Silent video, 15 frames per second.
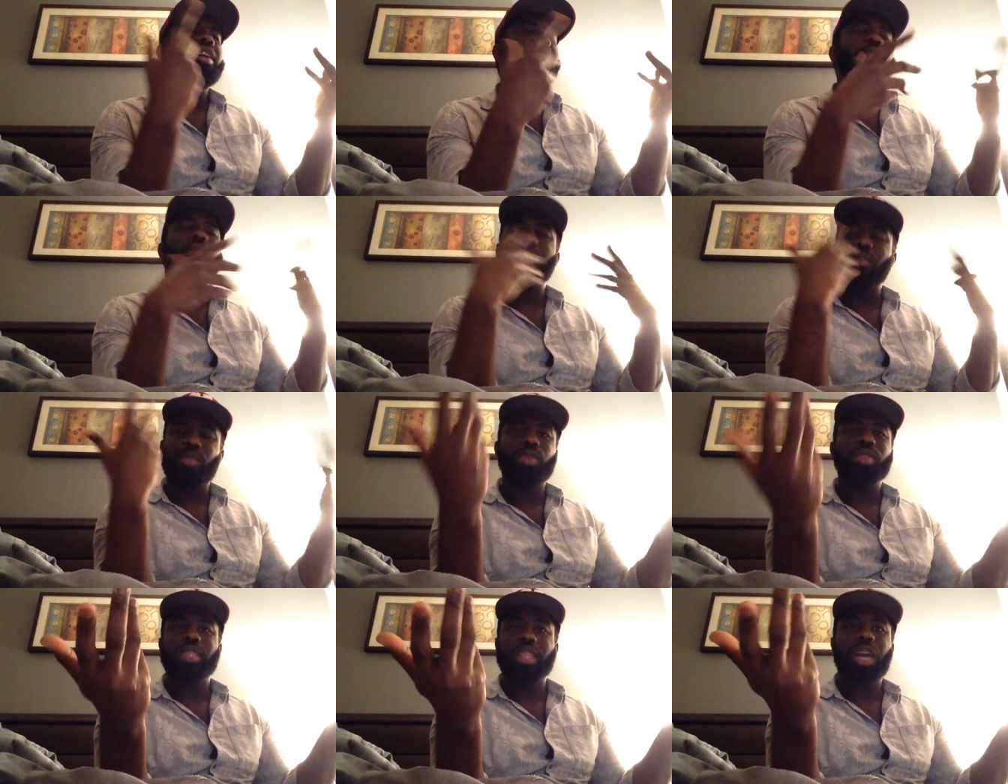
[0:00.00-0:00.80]
But of
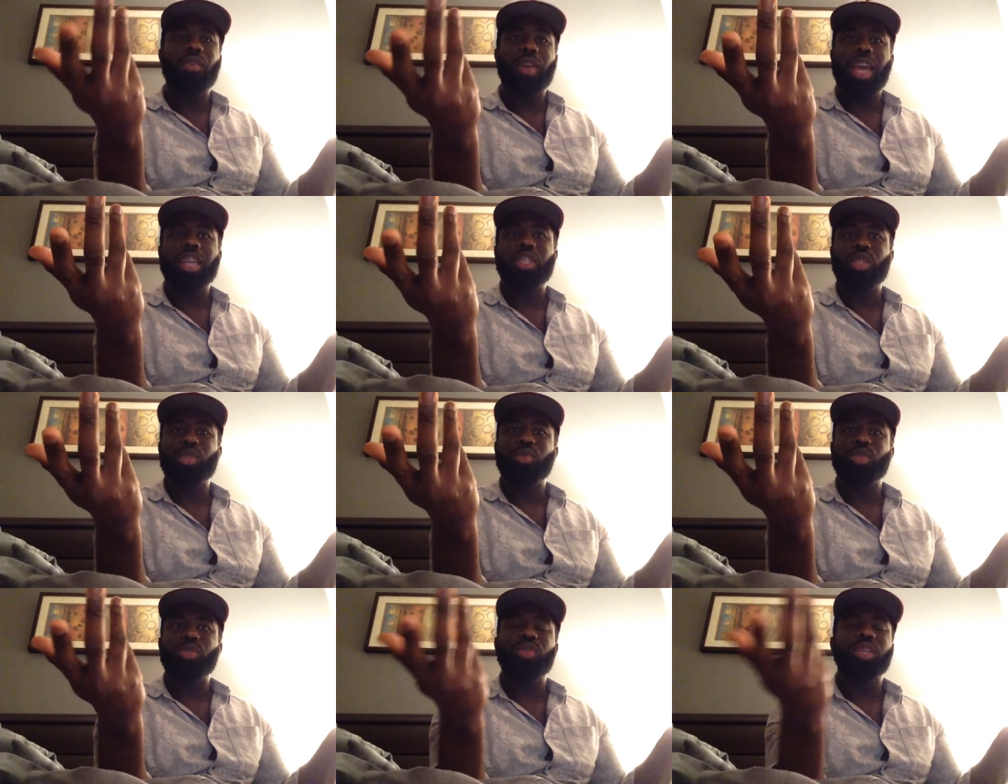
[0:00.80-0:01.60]
course, now it had to do
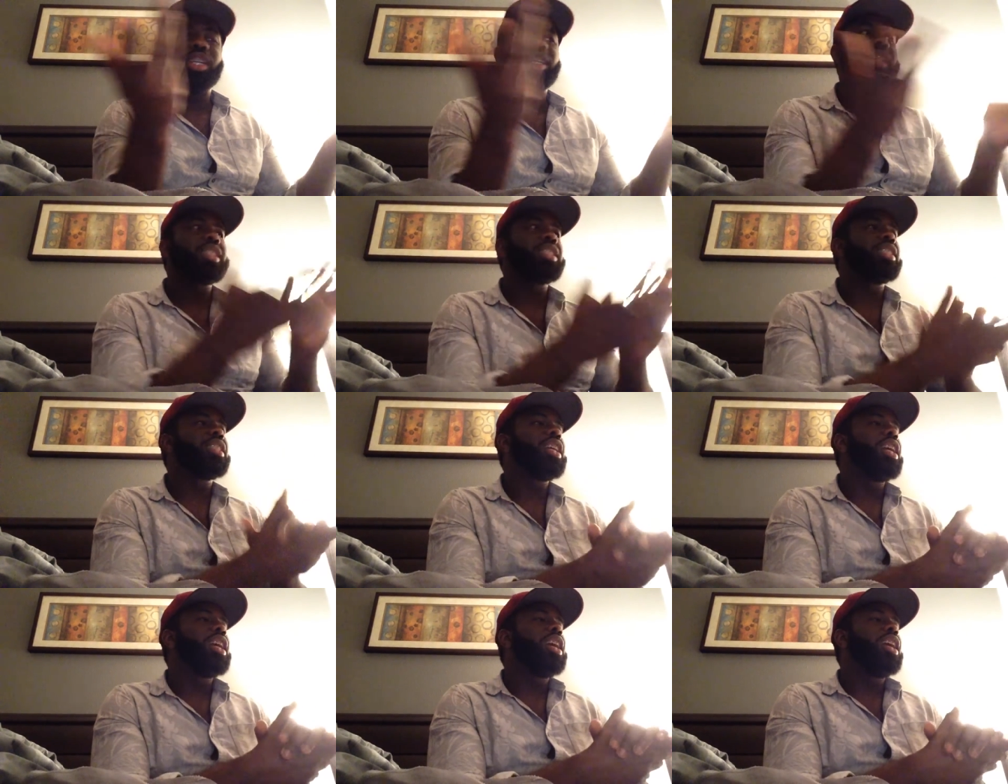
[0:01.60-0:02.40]
with drugs.
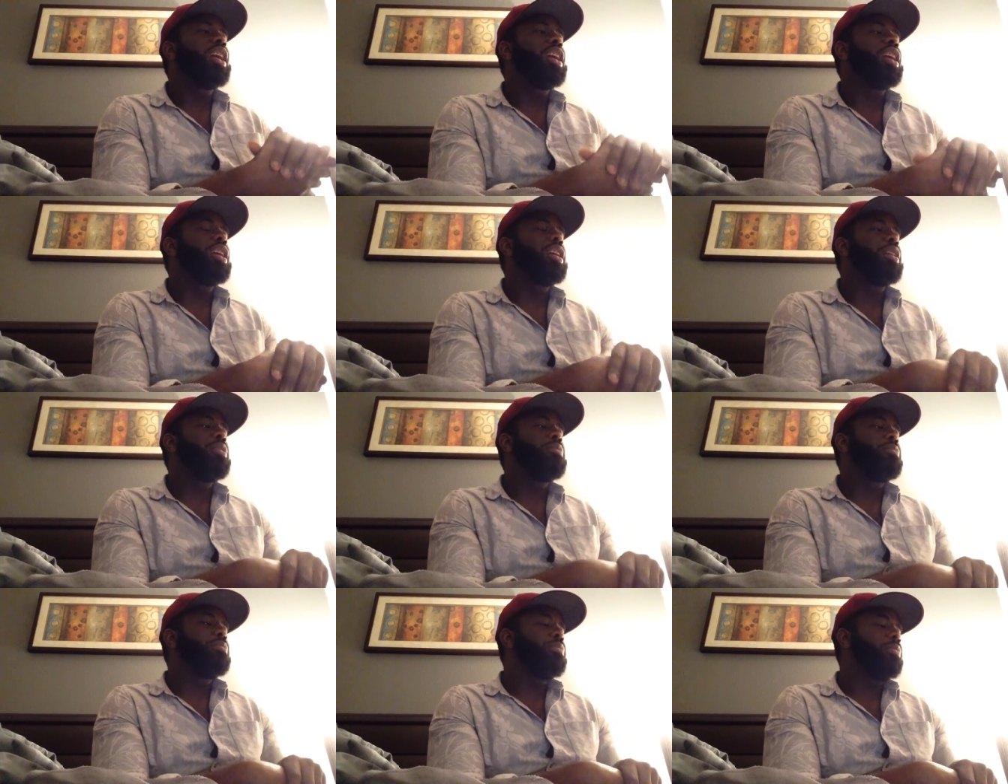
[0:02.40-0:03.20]

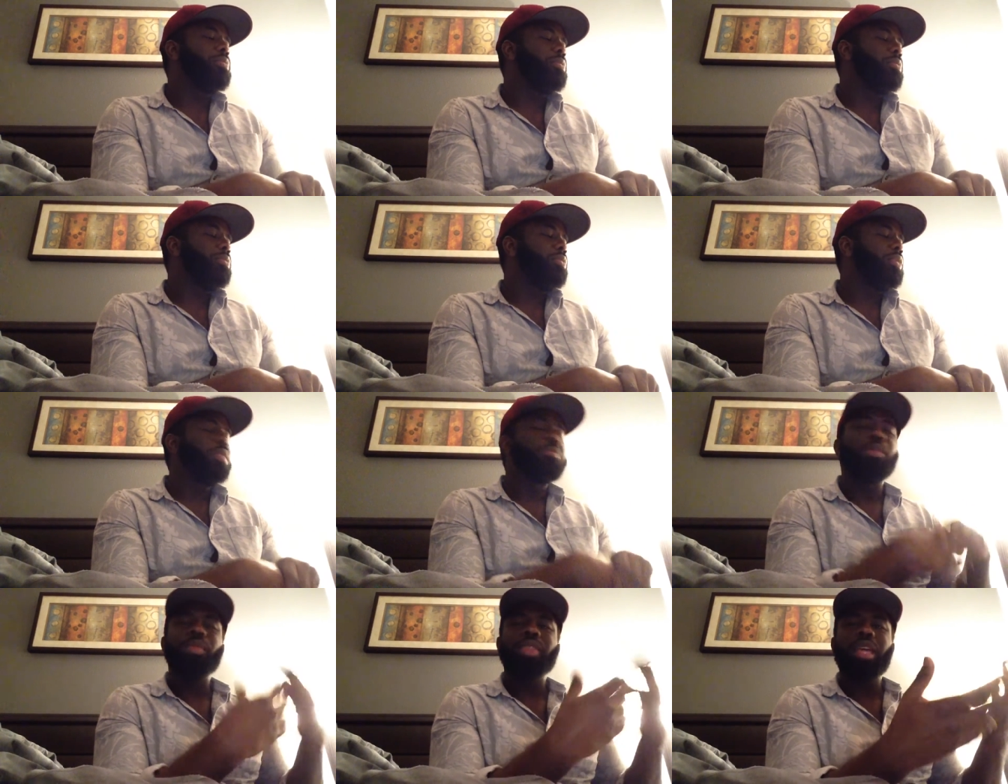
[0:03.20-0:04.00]
Um,
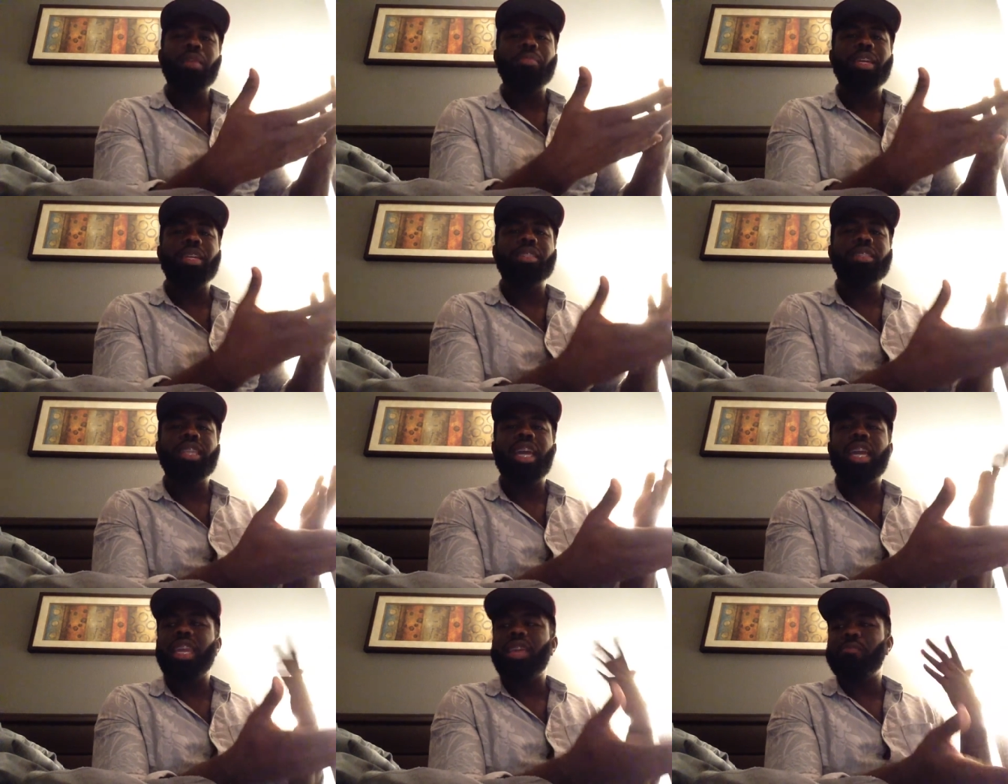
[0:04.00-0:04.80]
but with that being
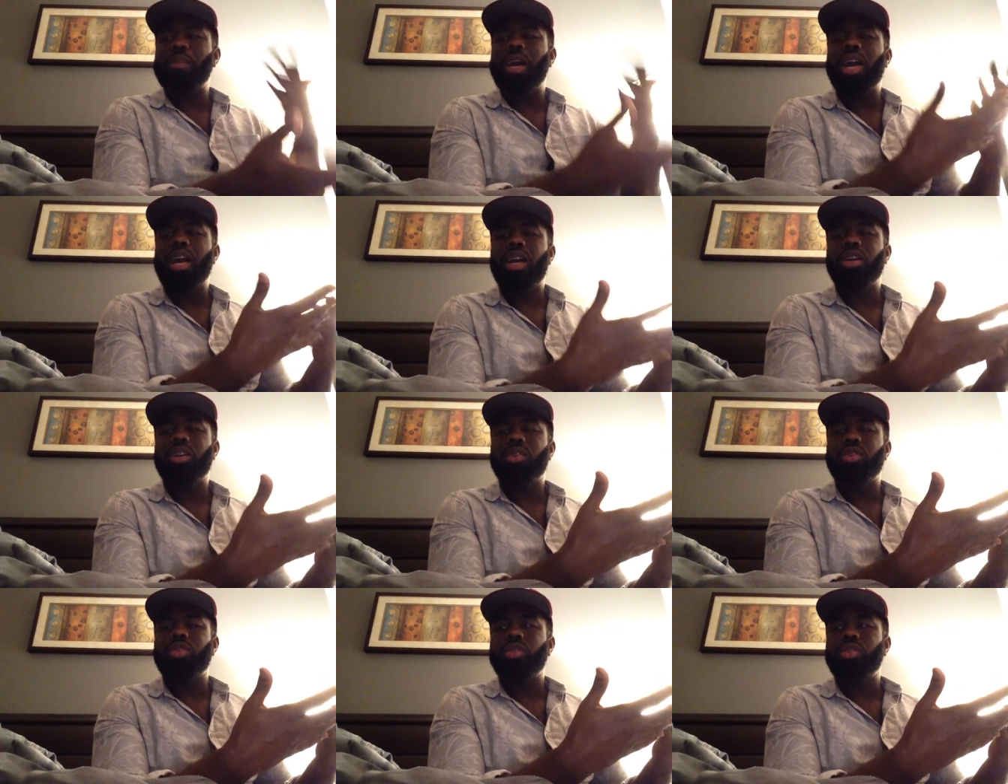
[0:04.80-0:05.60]
said, if my
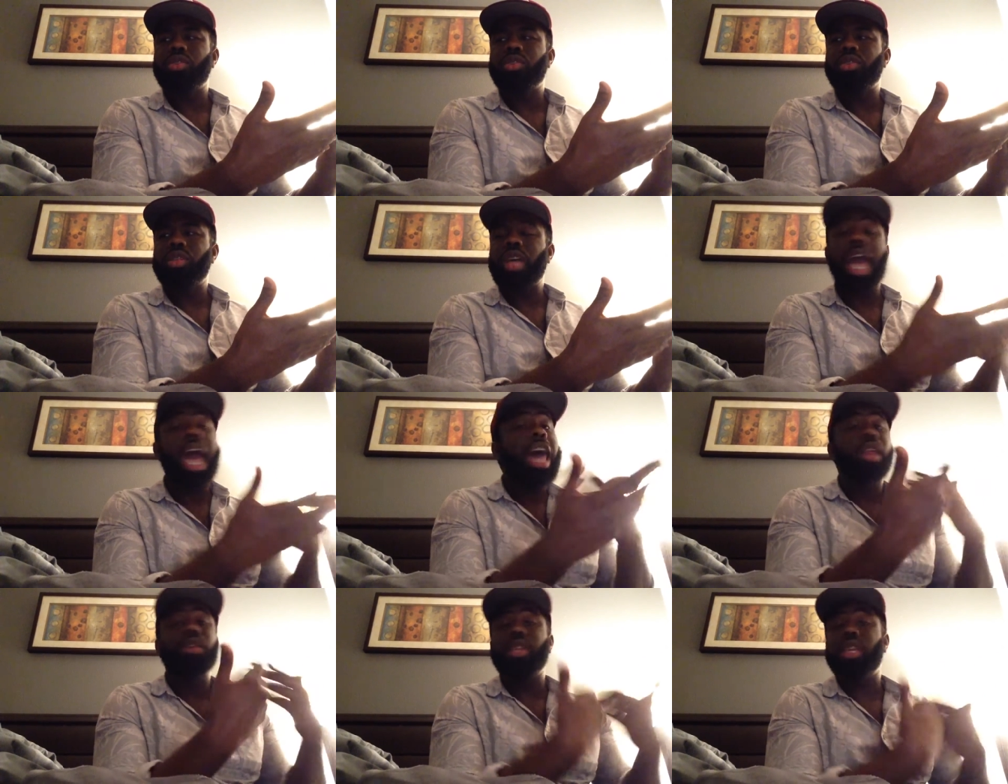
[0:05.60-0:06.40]
uncle,
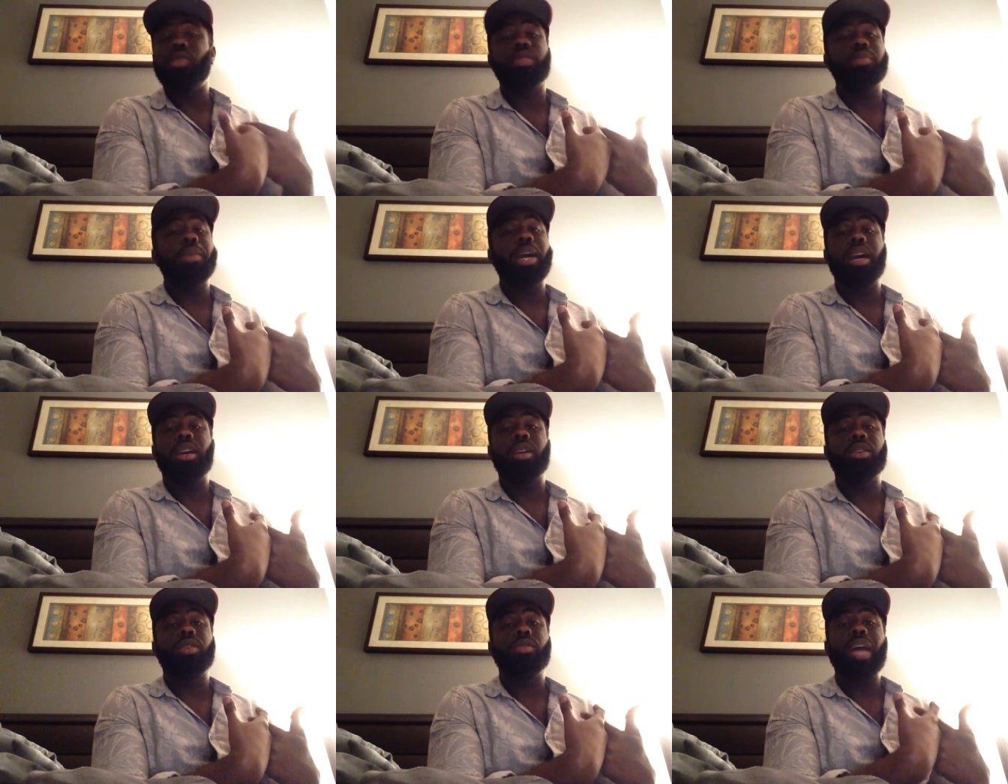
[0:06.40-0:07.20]
I don't deal with my
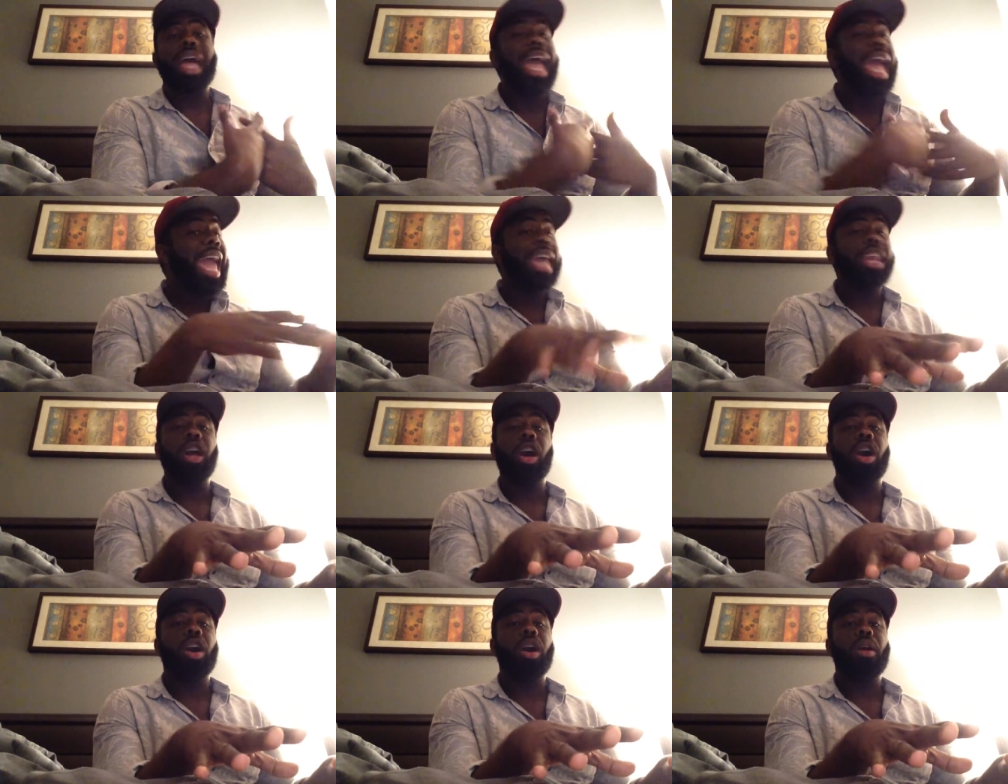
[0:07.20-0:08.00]
uncle at
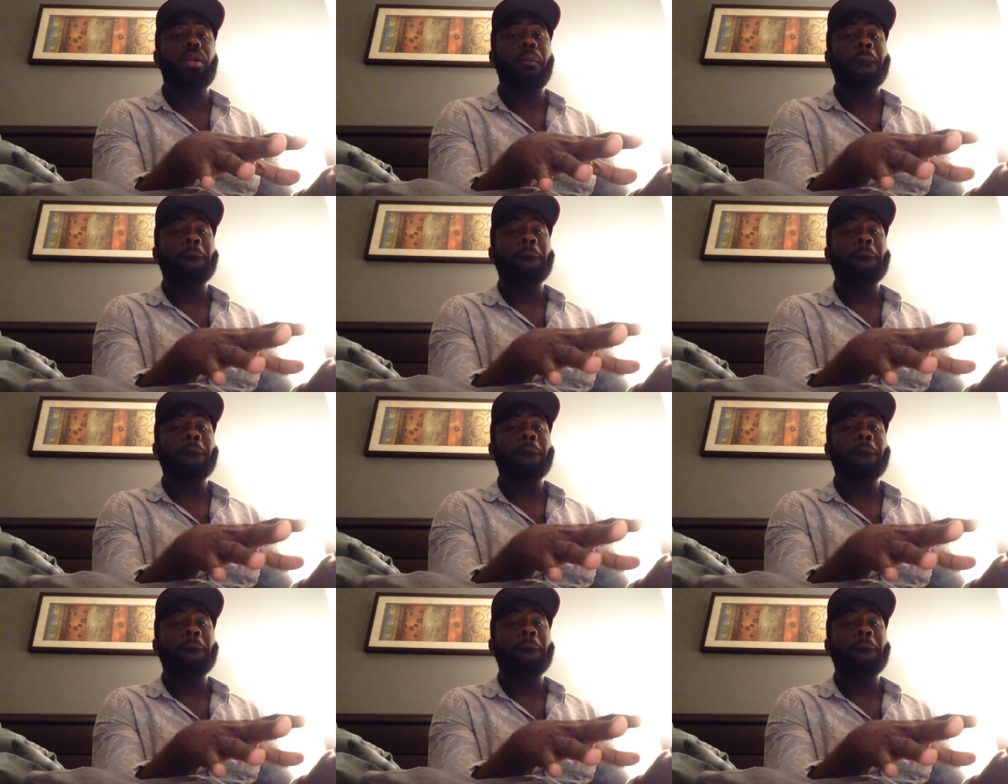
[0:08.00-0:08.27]
all.